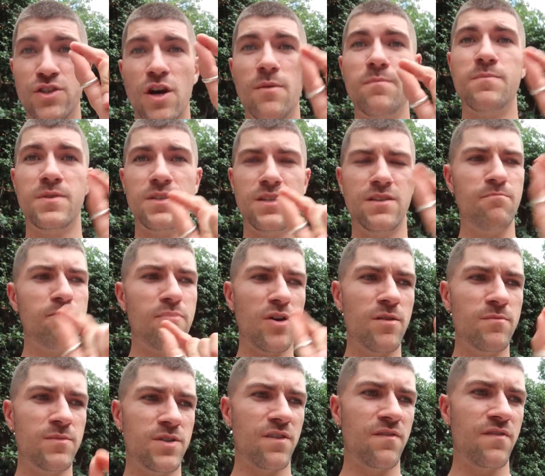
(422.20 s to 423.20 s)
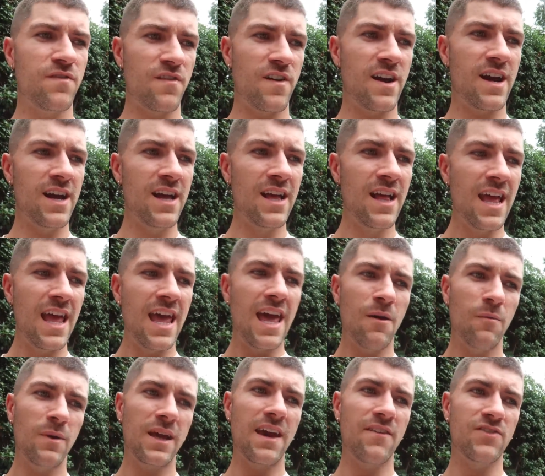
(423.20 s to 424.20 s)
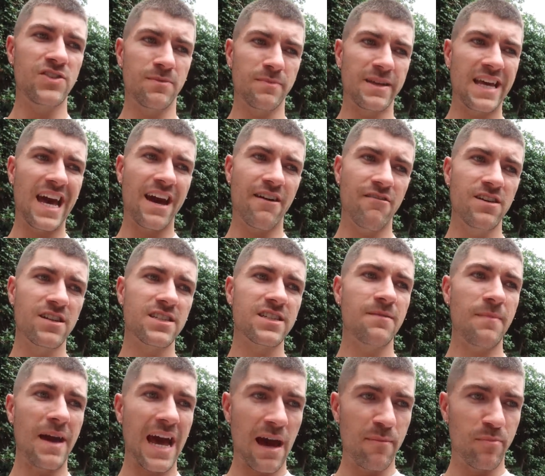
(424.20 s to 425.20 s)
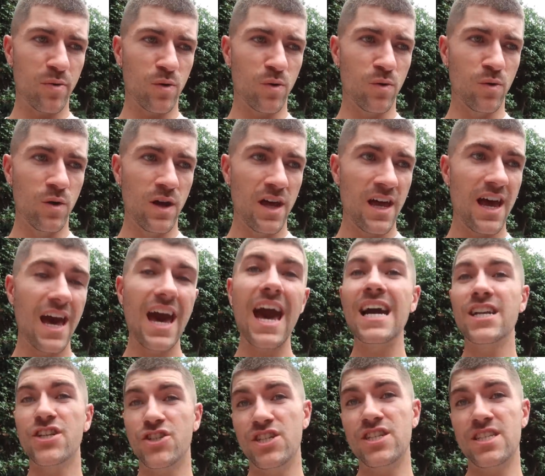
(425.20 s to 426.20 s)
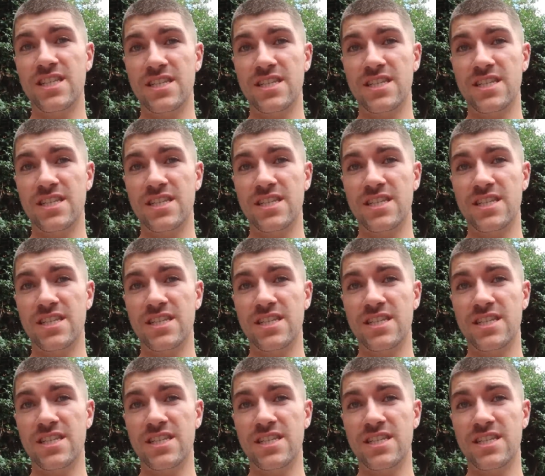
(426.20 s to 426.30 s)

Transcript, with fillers: tops and bottoms off for her. We gave her some carrots and an apple, and she's